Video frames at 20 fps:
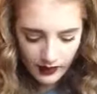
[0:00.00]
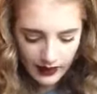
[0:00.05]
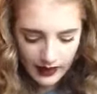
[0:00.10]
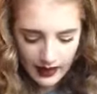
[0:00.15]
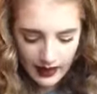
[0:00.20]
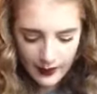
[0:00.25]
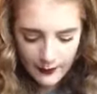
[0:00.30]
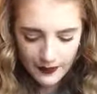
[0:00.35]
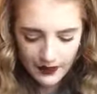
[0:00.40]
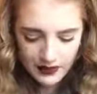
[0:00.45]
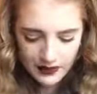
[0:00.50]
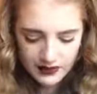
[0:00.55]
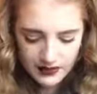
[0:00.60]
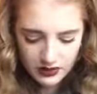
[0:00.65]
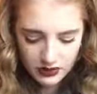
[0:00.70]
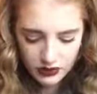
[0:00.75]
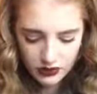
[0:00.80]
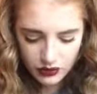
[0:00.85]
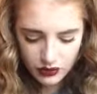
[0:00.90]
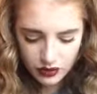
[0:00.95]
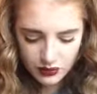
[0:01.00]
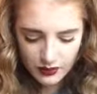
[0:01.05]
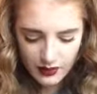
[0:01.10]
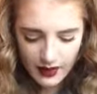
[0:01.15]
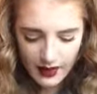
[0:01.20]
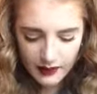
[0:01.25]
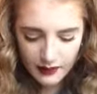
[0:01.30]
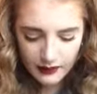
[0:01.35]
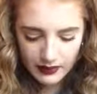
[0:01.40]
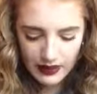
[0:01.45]
It's a true
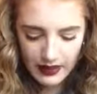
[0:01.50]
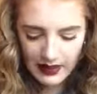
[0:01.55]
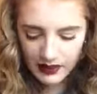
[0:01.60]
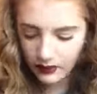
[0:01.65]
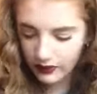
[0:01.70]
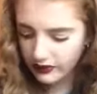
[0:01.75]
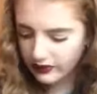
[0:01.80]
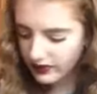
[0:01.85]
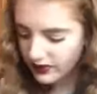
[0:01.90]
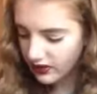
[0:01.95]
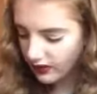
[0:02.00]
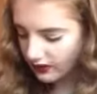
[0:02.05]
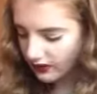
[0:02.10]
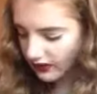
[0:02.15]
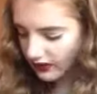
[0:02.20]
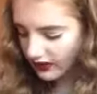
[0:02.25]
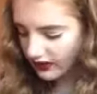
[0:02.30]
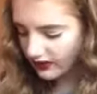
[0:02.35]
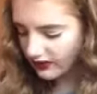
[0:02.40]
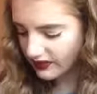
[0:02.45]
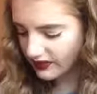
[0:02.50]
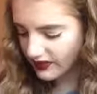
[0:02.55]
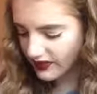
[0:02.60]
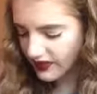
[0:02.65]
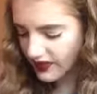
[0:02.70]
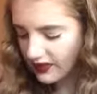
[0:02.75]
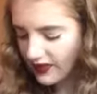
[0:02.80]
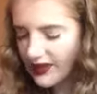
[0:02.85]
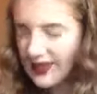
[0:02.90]
matte black with silver glitter.